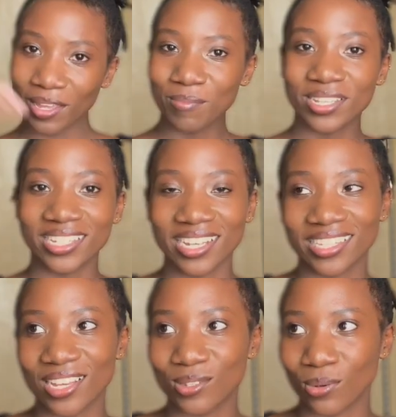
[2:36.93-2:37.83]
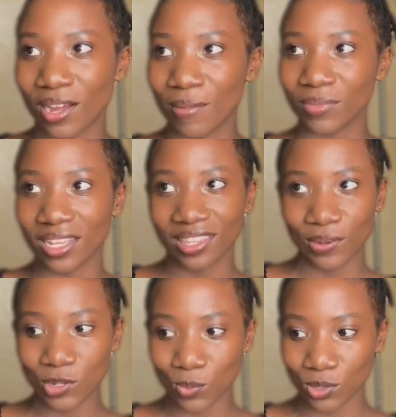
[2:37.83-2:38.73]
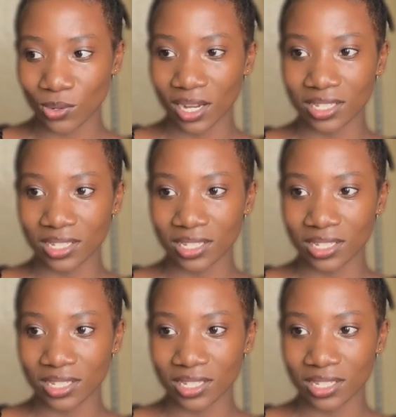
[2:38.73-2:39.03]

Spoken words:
BTS yet to come, then the gospel song I